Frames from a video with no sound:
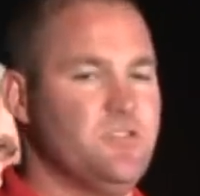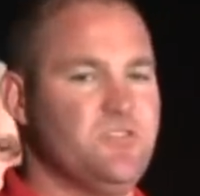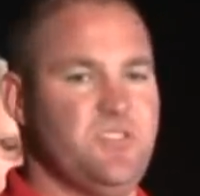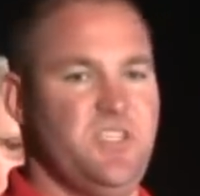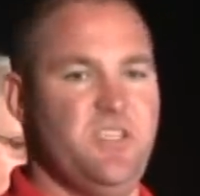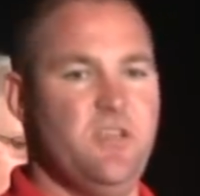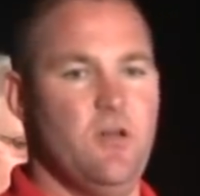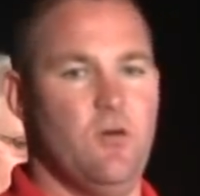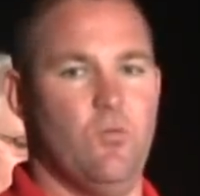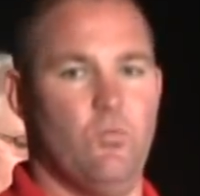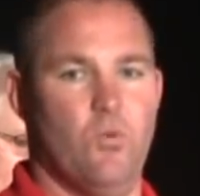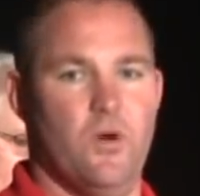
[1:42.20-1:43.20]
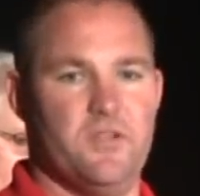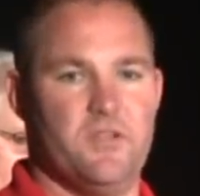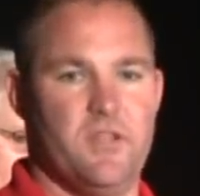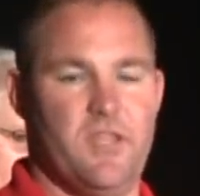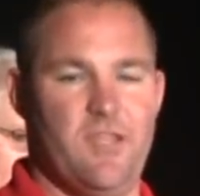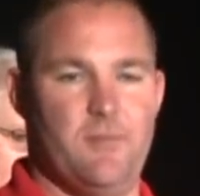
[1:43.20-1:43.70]
to see
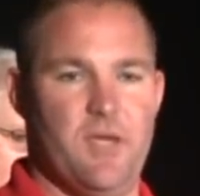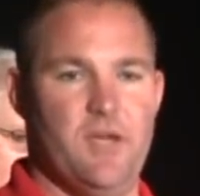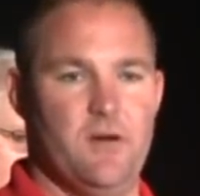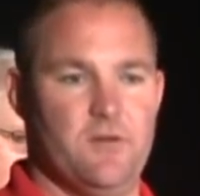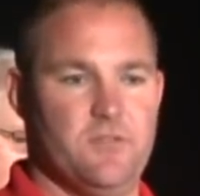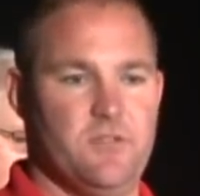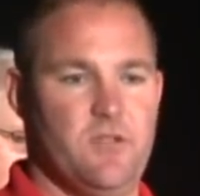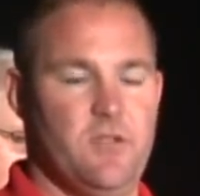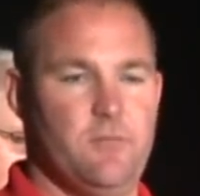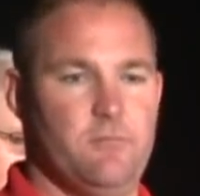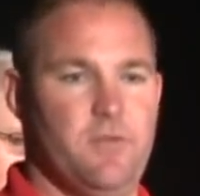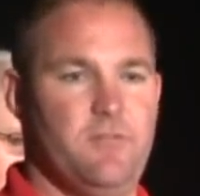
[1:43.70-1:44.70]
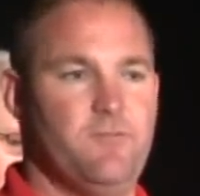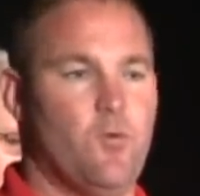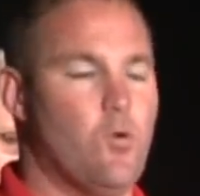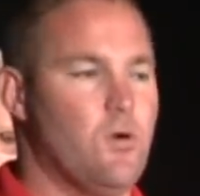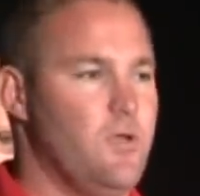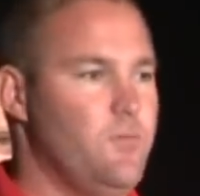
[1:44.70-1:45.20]
what came out
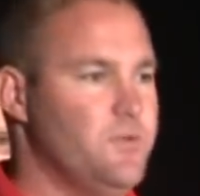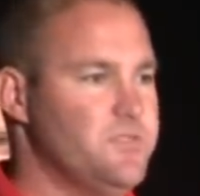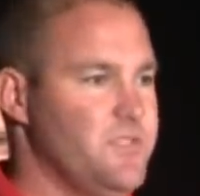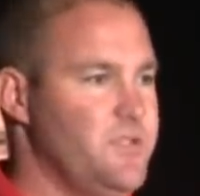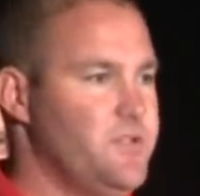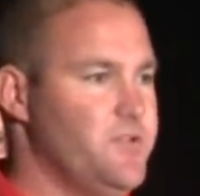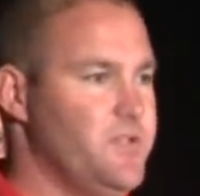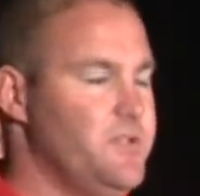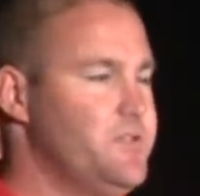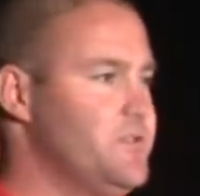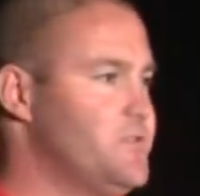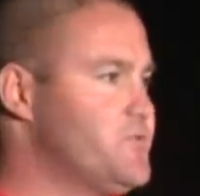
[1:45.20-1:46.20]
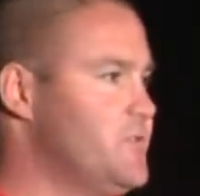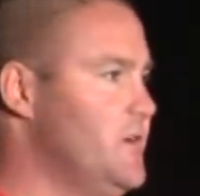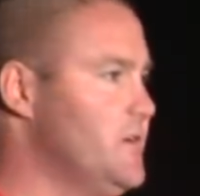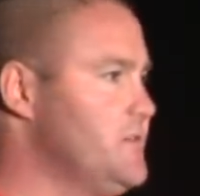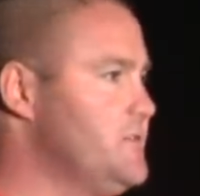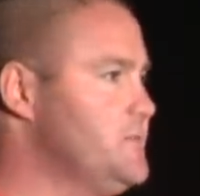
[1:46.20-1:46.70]
before it was entered into the
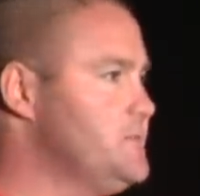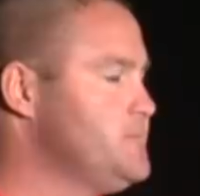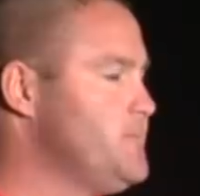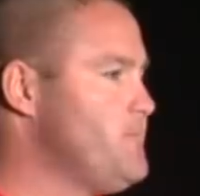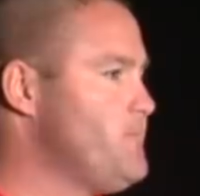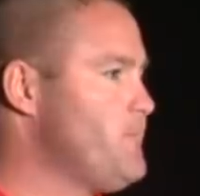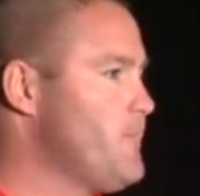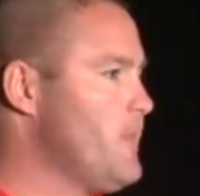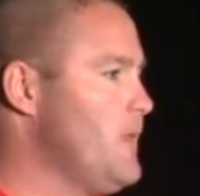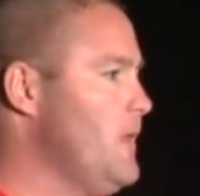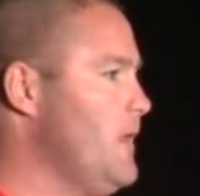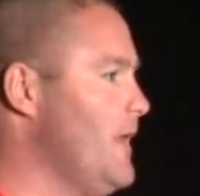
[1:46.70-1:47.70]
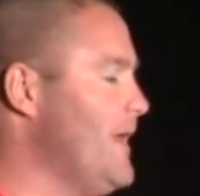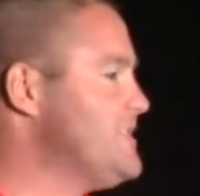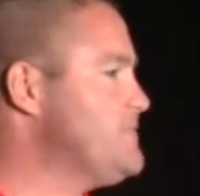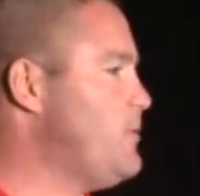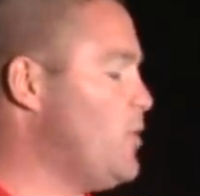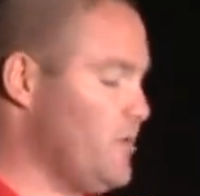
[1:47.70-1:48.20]
truck.
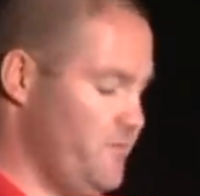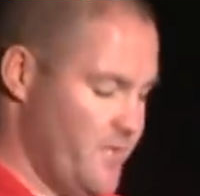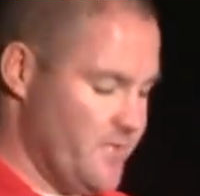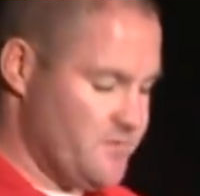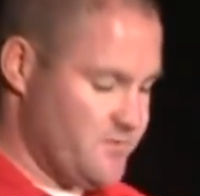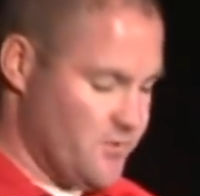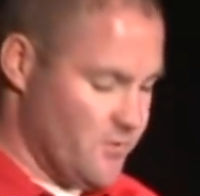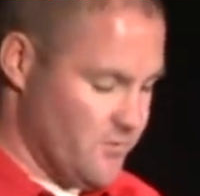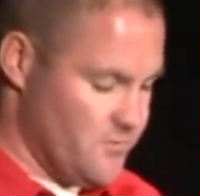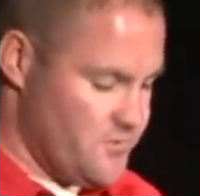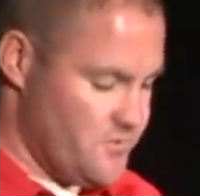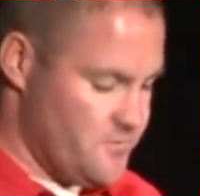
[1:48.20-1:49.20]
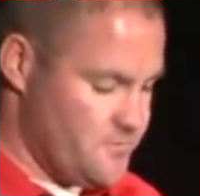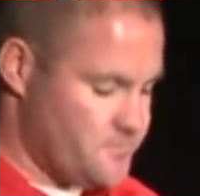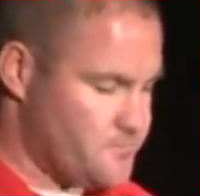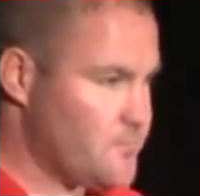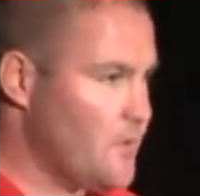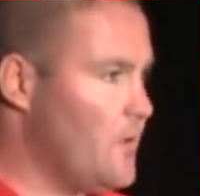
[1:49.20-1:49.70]
As part of that search,
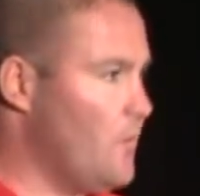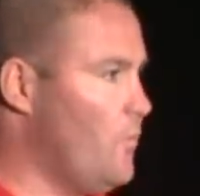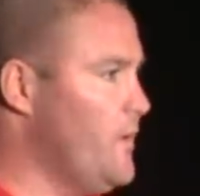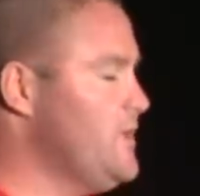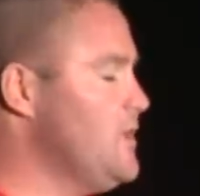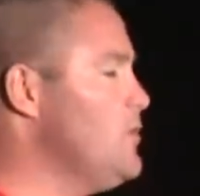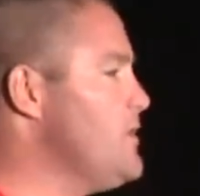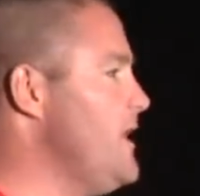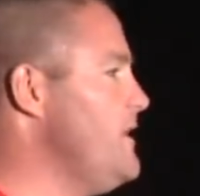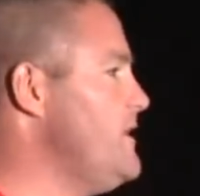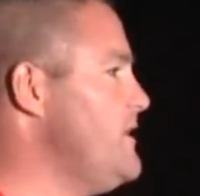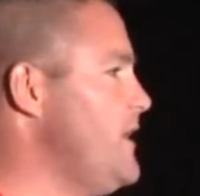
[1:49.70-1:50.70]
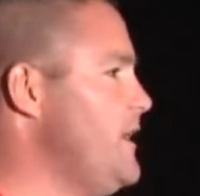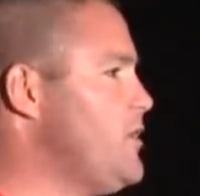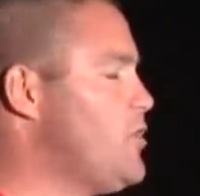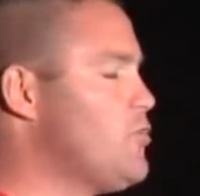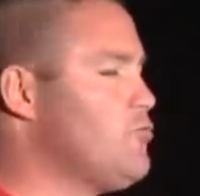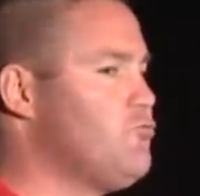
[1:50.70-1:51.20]
we located a
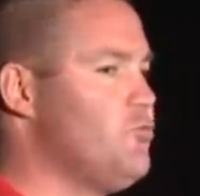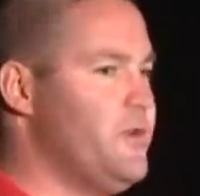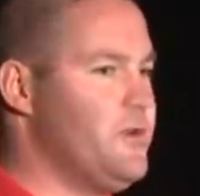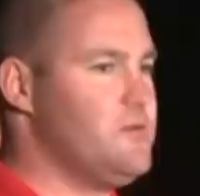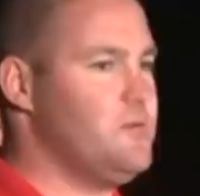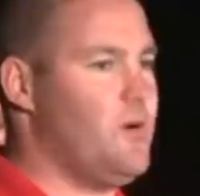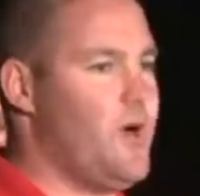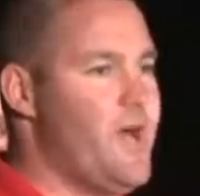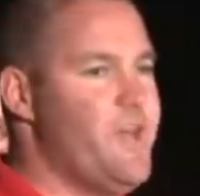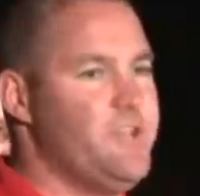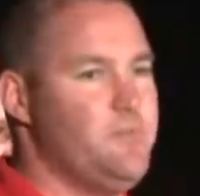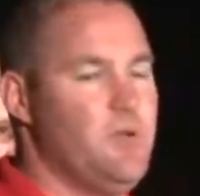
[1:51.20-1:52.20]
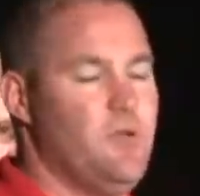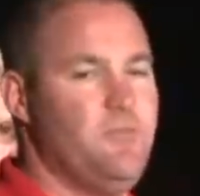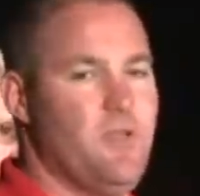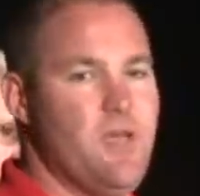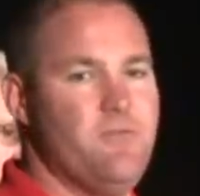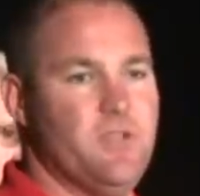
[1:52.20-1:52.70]
critical item
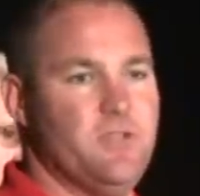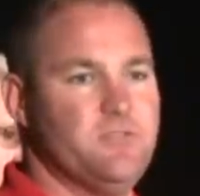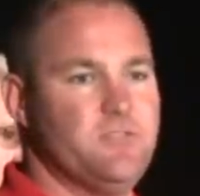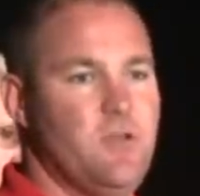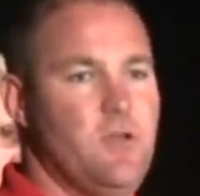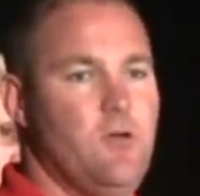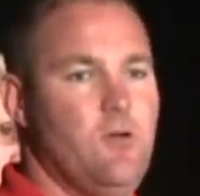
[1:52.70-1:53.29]
of evidence